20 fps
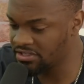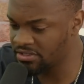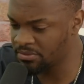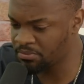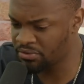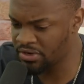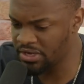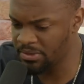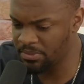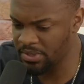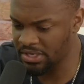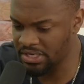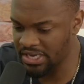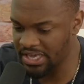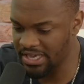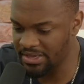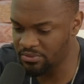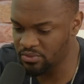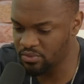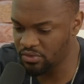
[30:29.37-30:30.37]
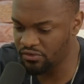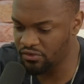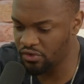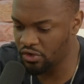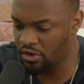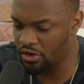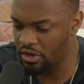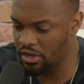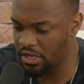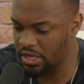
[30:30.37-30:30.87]
There's some pretty big names. We've
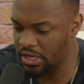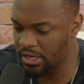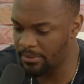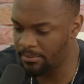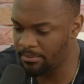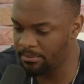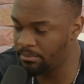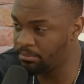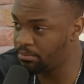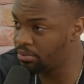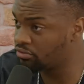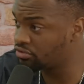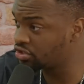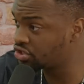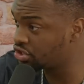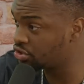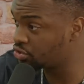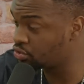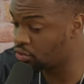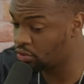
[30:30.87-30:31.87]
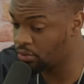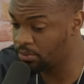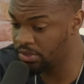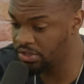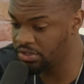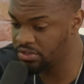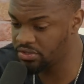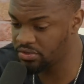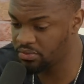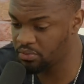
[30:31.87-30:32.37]
got Borussia
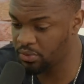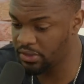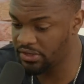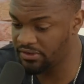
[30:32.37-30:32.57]
Dortmund.